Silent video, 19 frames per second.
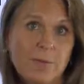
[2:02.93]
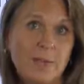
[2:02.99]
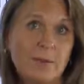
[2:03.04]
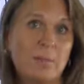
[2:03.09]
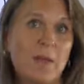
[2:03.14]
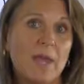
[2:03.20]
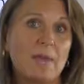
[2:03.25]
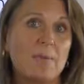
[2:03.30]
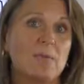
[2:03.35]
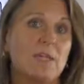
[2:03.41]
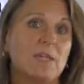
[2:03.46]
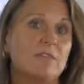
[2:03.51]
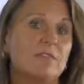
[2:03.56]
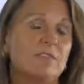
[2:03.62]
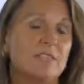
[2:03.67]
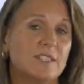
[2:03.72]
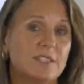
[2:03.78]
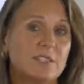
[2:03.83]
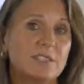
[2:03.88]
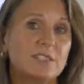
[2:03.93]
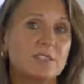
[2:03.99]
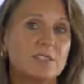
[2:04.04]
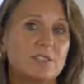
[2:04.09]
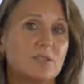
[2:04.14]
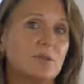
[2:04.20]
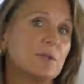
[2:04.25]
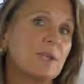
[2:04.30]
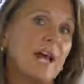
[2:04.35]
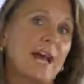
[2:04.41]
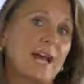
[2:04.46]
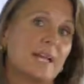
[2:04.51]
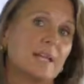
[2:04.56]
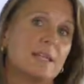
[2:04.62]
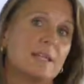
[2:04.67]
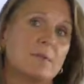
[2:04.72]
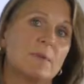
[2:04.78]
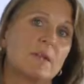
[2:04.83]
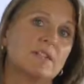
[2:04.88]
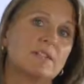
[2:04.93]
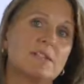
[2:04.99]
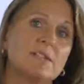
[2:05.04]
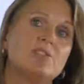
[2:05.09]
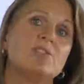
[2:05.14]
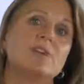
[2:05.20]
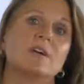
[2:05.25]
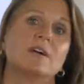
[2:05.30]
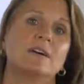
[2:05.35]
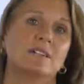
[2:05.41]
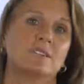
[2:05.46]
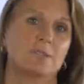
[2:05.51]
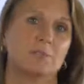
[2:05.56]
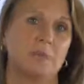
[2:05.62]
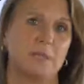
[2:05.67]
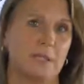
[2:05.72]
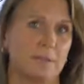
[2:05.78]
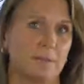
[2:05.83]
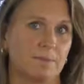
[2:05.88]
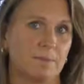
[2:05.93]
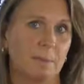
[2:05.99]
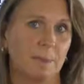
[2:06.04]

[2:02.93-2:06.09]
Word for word: It may mean a visit to an academic teaching hospital.